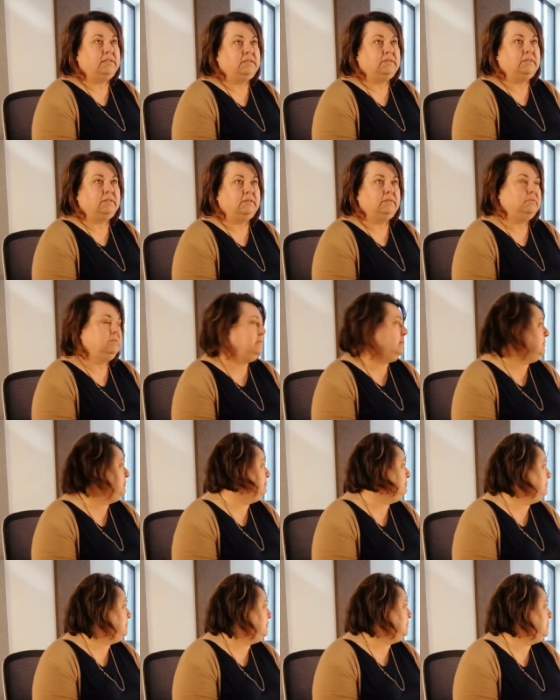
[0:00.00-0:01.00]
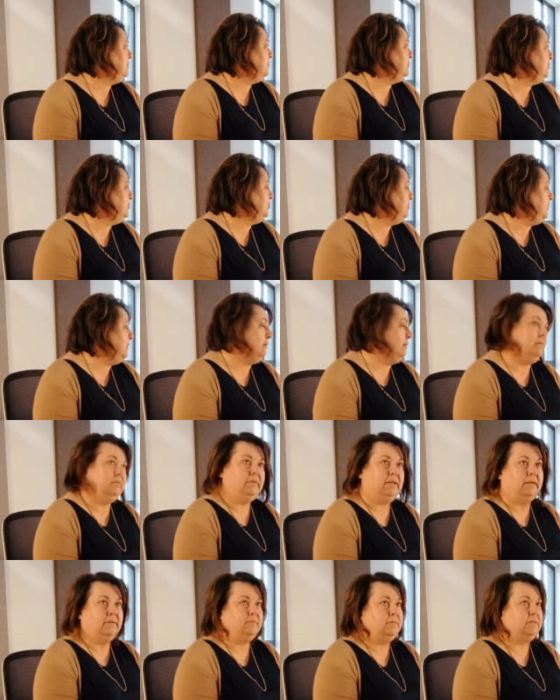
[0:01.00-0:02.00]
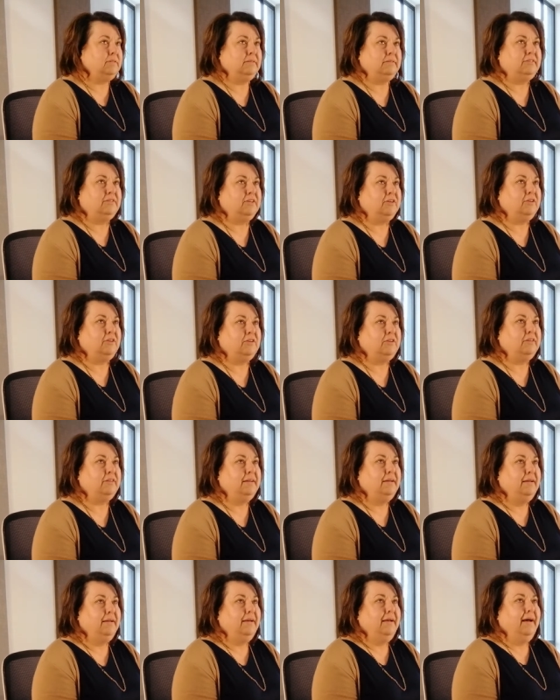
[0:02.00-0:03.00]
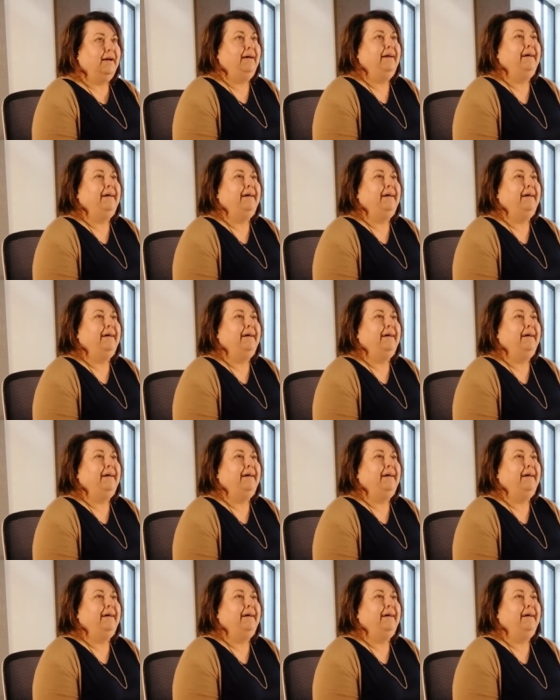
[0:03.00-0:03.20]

us. No, not really. Oh, that wasn't so good.